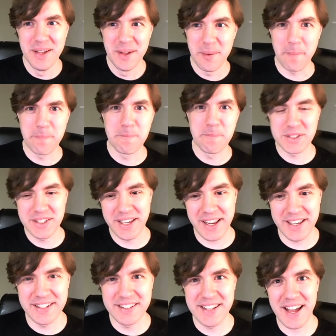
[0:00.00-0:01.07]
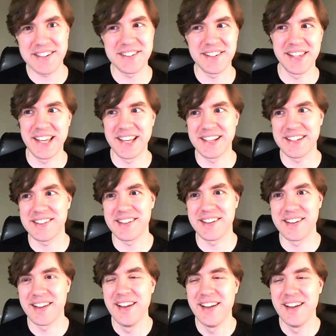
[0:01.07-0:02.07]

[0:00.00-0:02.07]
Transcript: I'm building index links, and